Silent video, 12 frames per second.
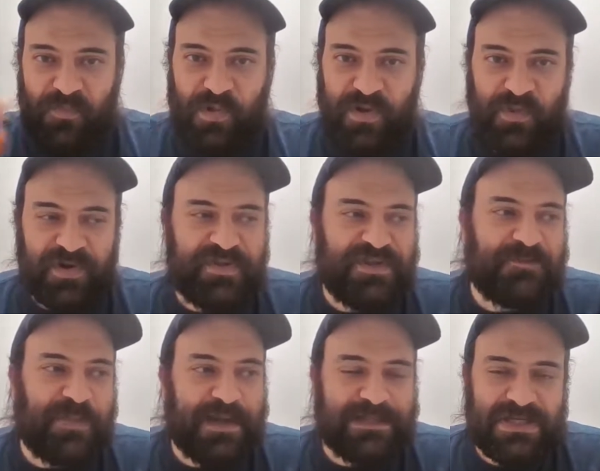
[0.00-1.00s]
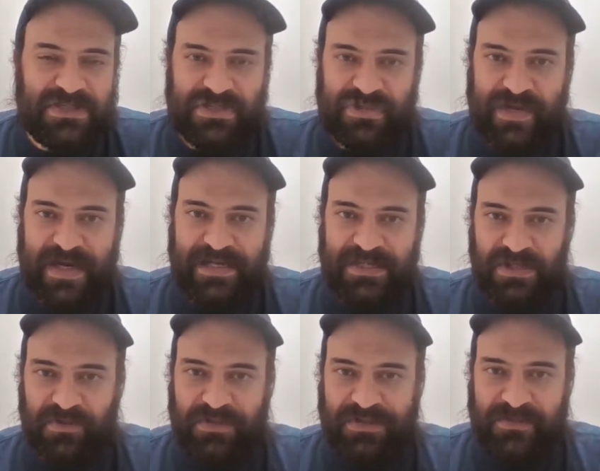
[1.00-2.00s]
What are these politicians trying to
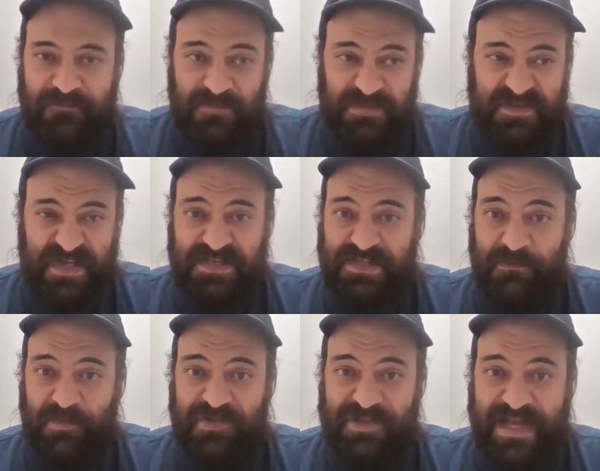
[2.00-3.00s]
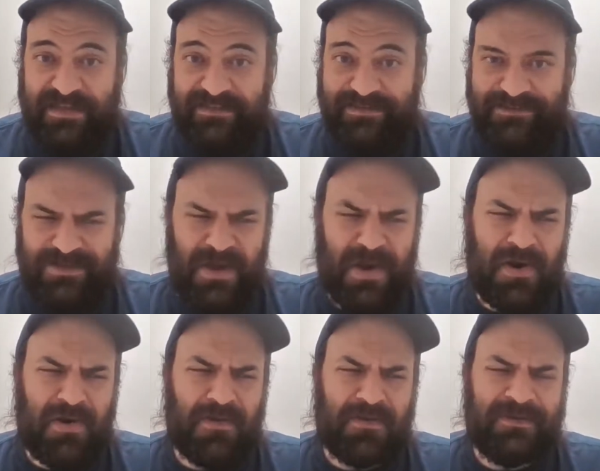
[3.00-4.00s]
do? 60%?
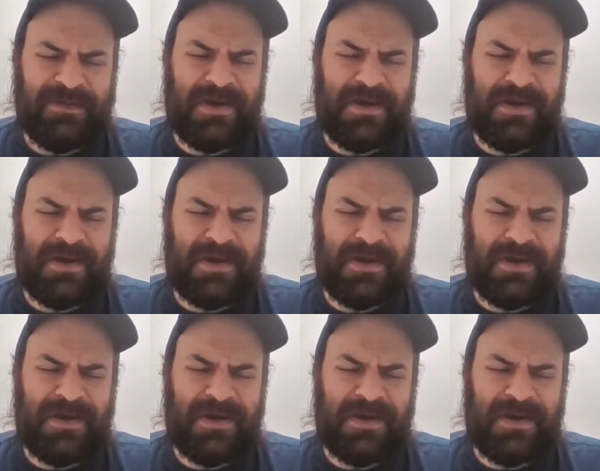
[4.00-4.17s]
No.